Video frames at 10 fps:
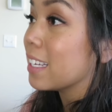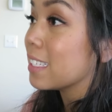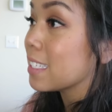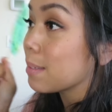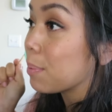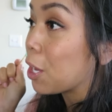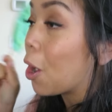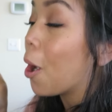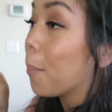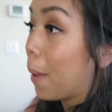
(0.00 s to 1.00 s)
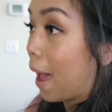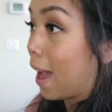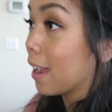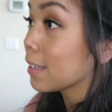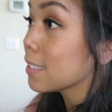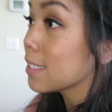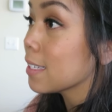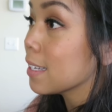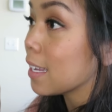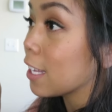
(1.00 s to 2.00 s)
is to be all packed
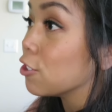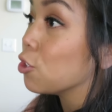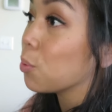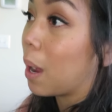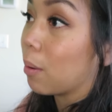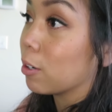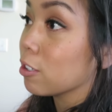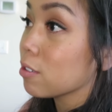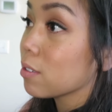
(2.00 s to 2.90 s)
in two hours.